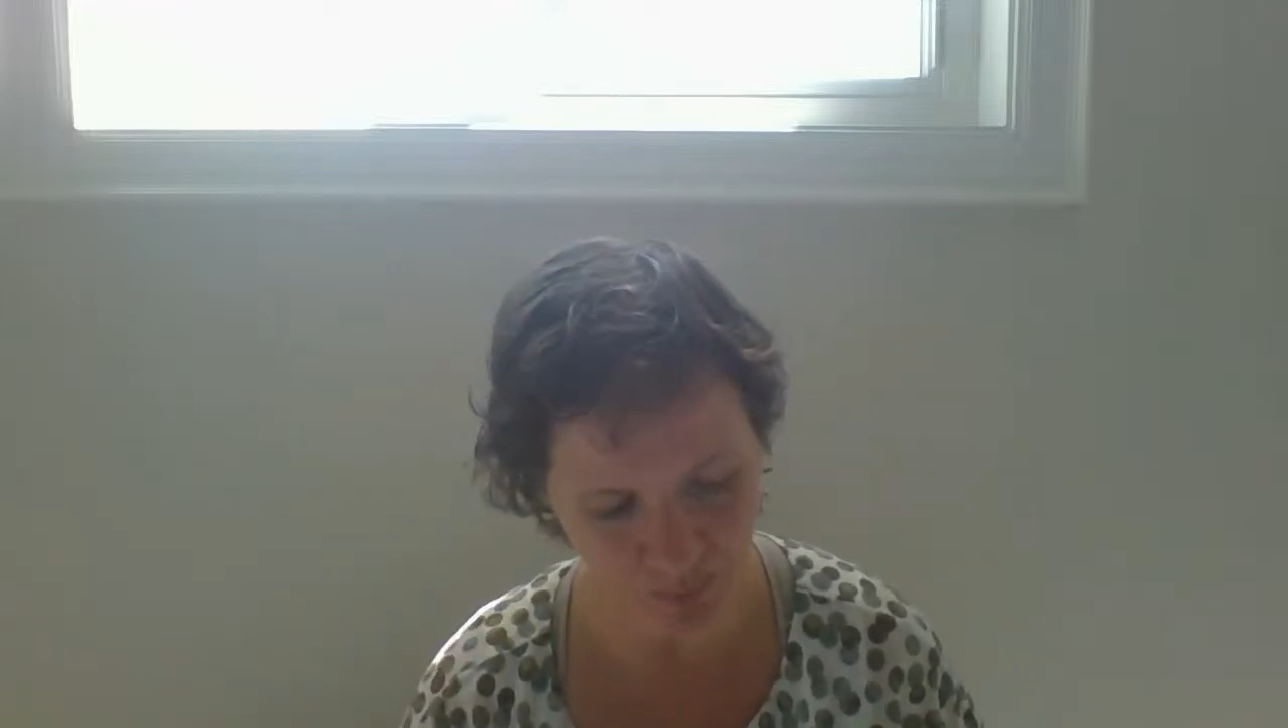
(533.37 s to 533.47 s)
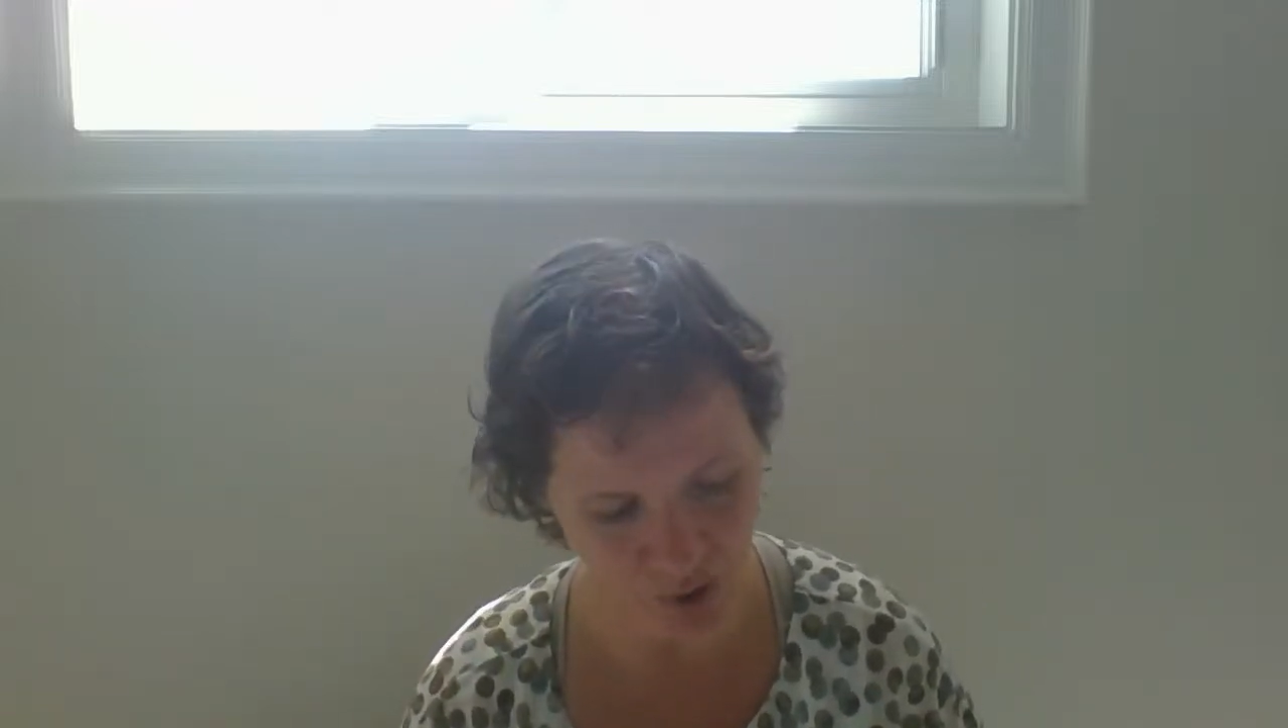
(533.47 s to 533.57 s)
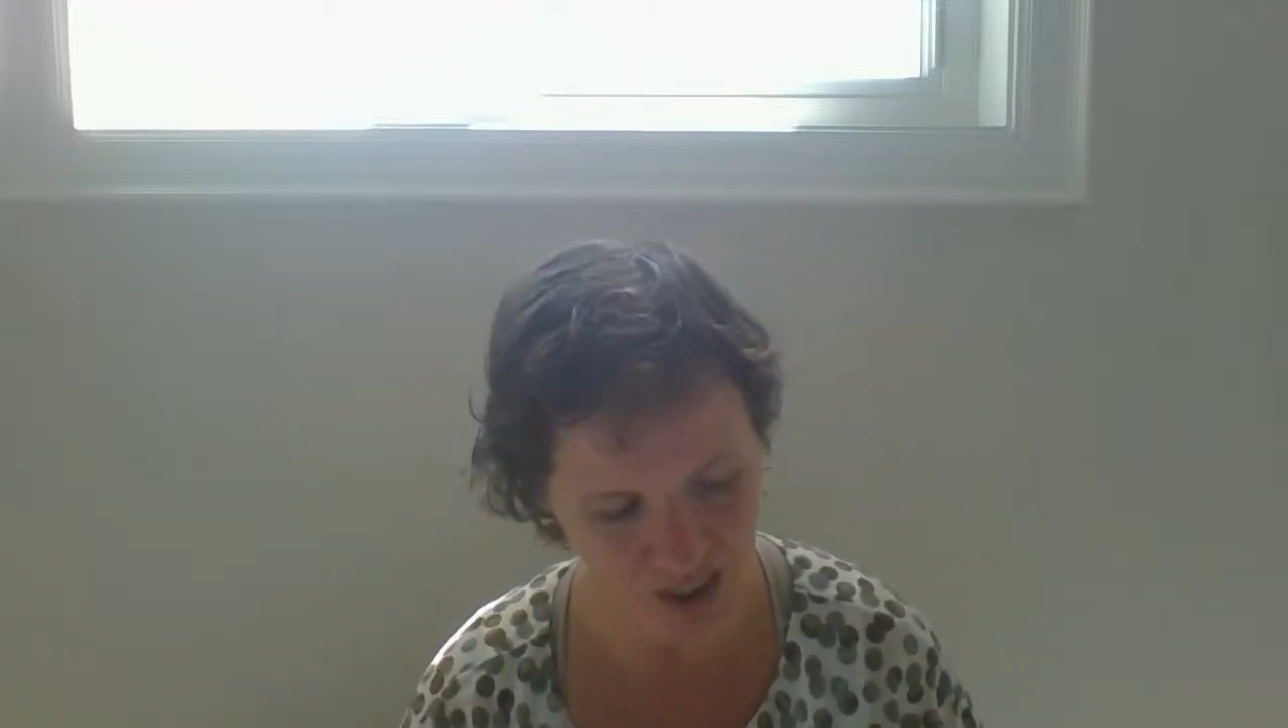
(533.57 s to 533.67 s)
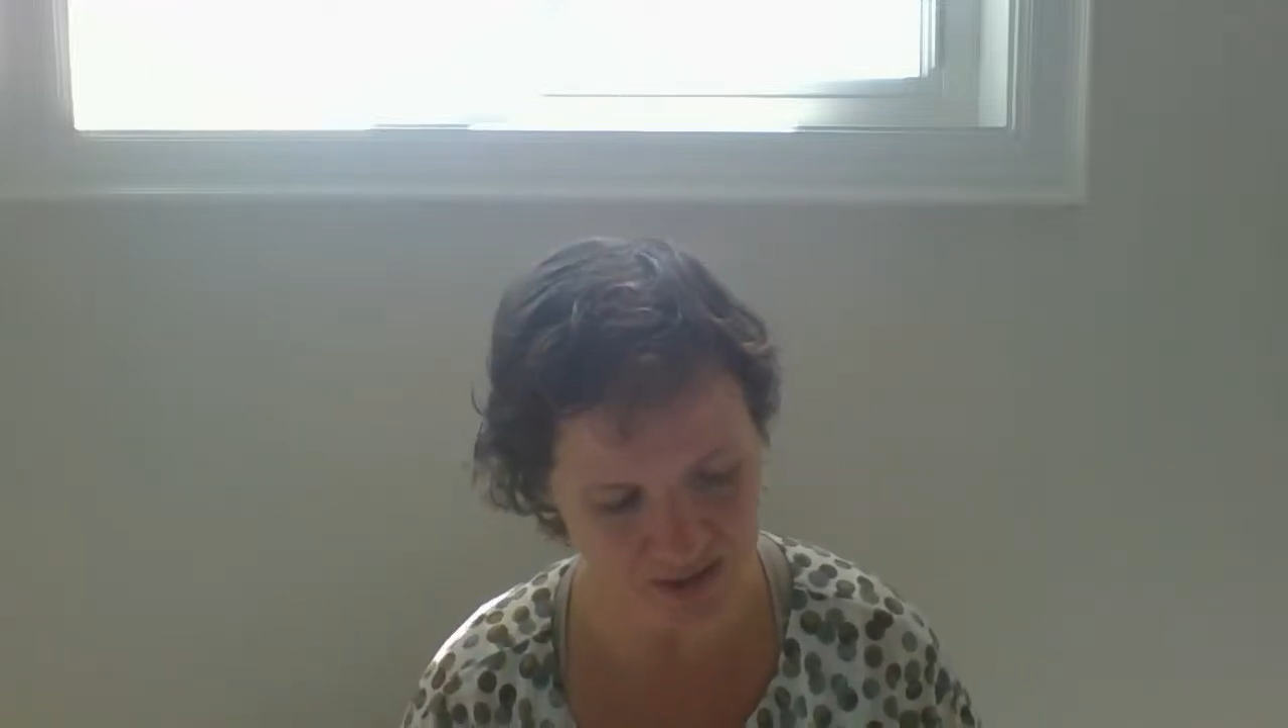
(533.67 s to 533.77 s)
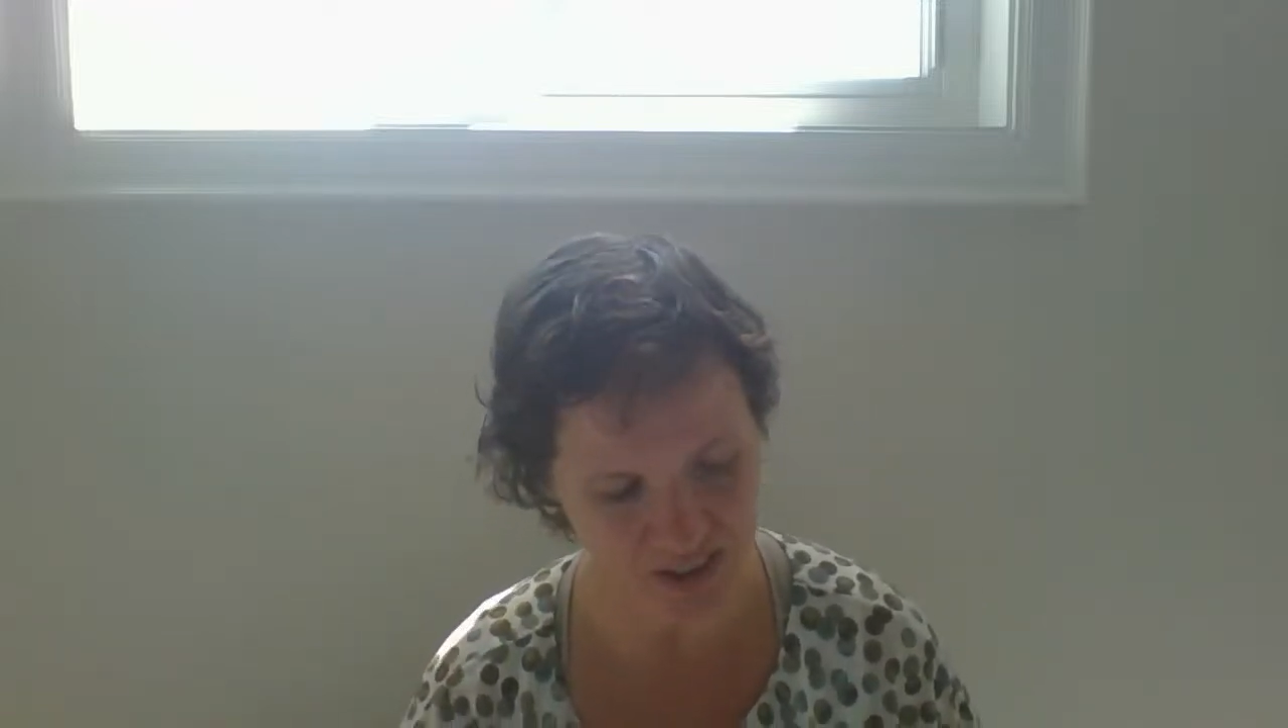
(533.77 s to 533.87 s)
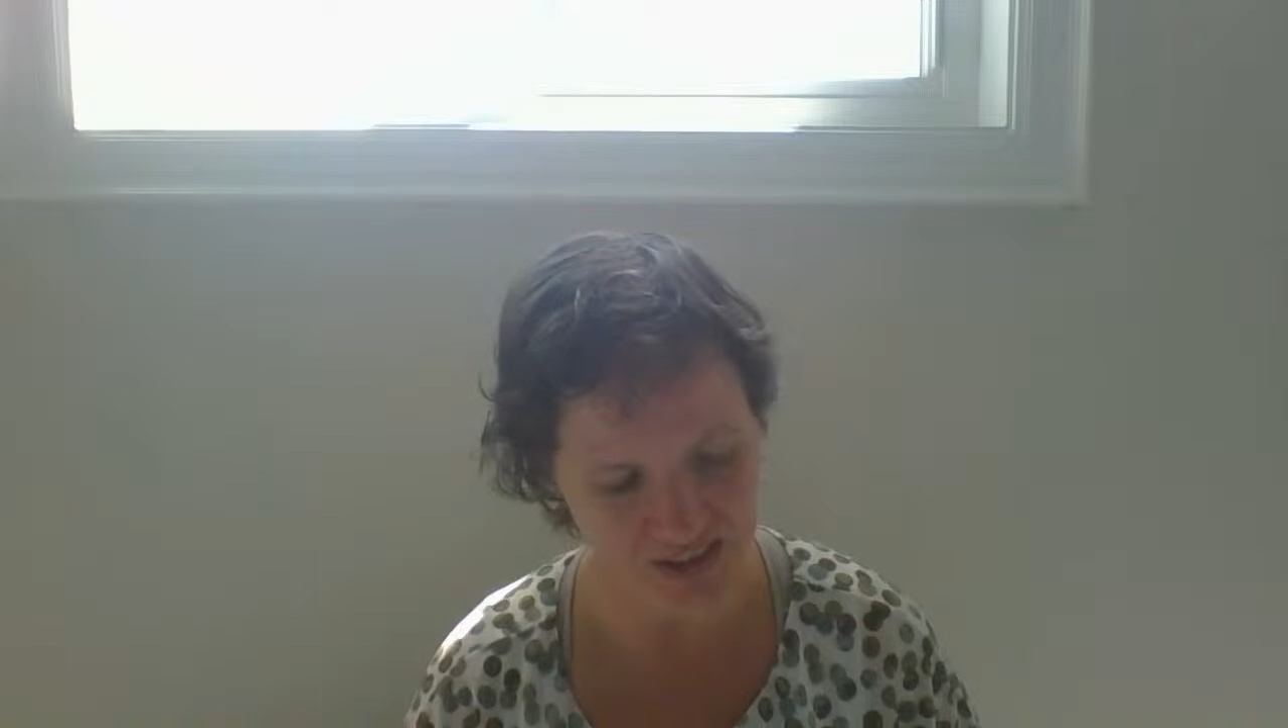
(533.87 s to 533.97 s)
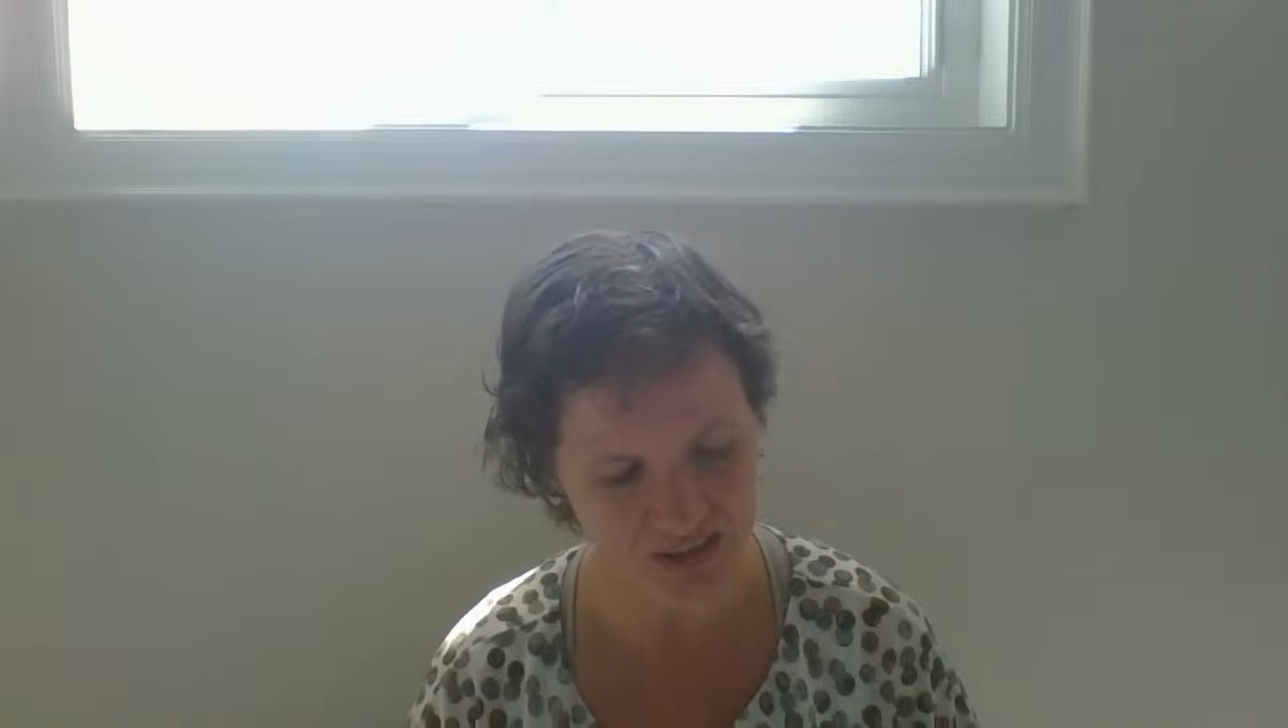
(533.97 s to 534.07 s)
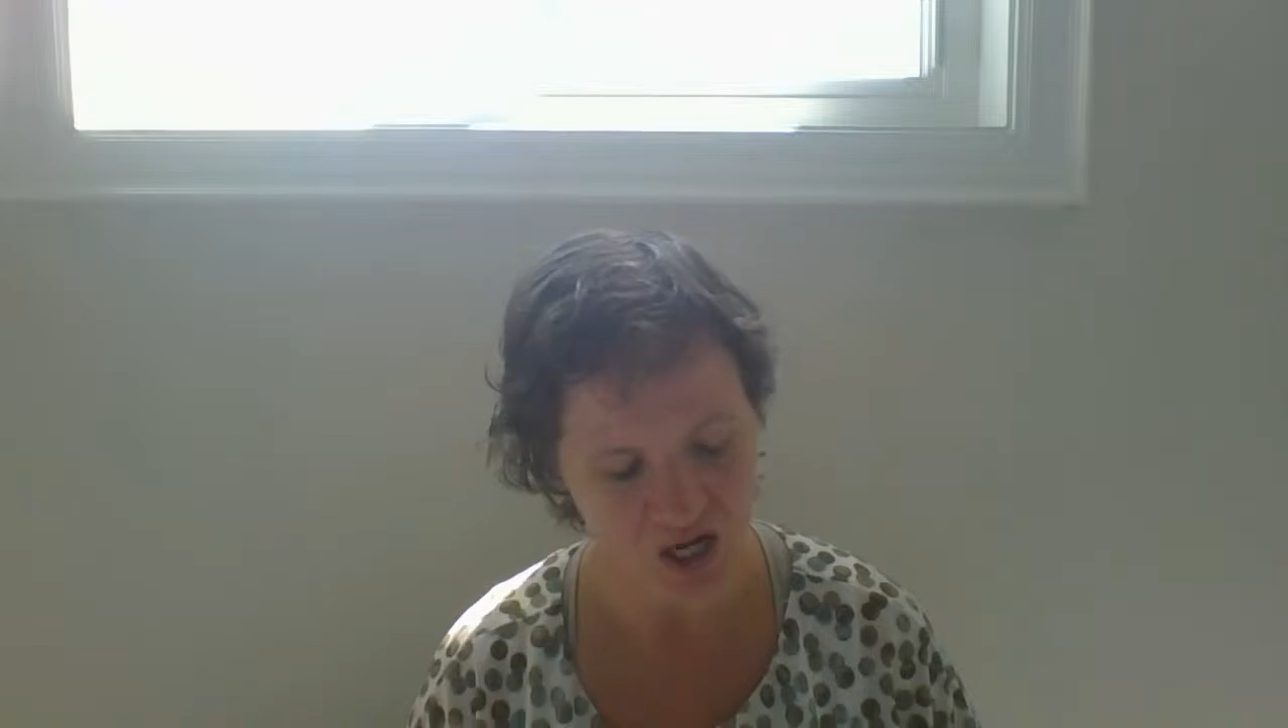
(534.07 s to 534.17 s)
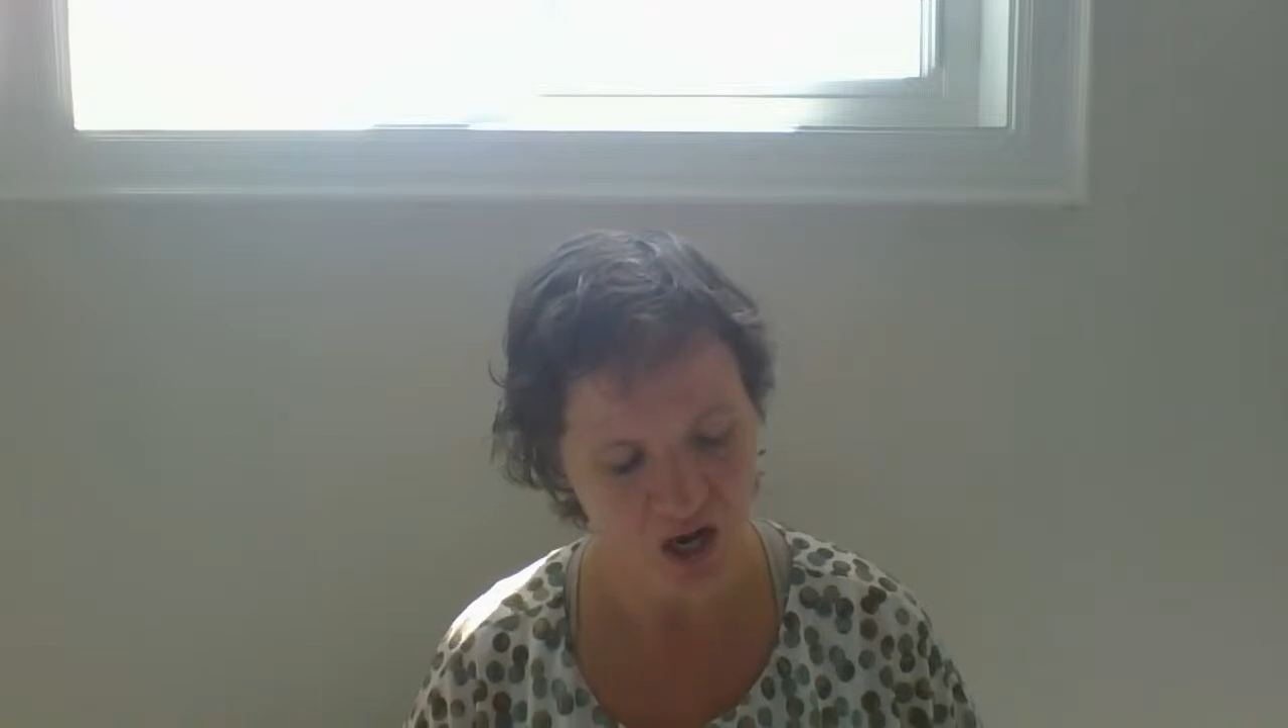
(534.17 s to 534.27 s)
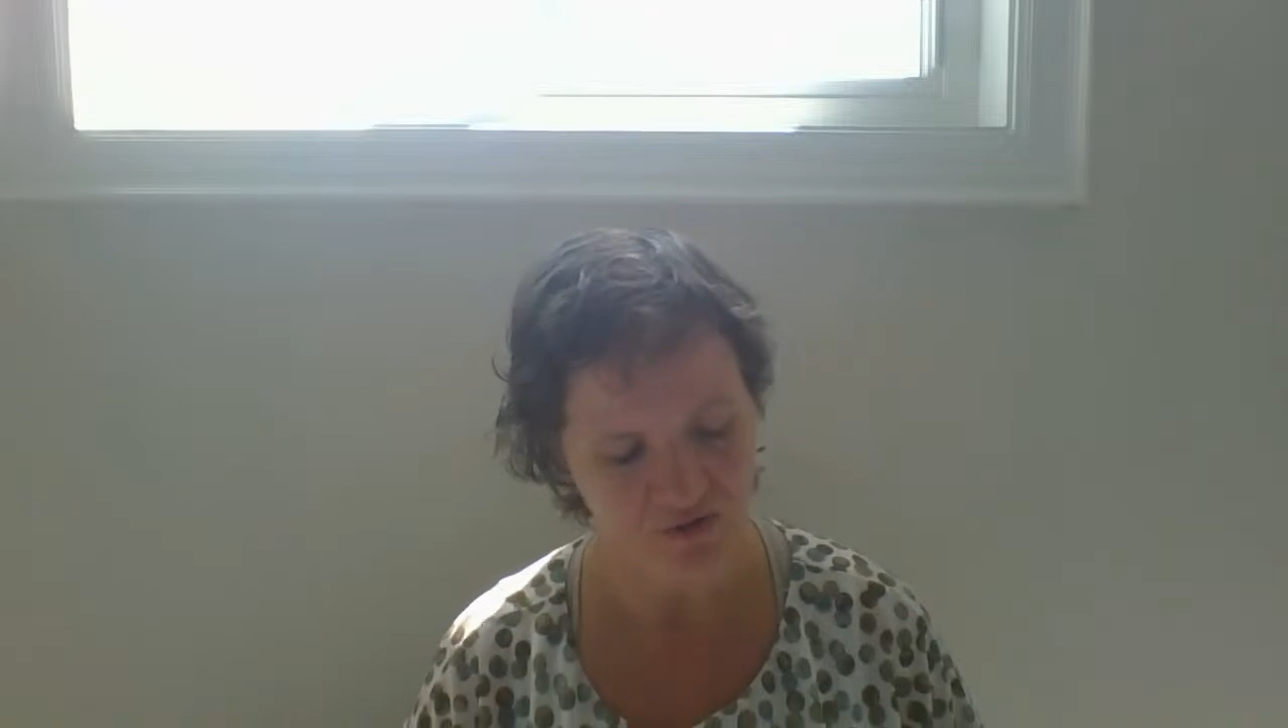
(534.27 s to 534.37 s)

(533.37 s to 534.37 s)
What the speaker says: process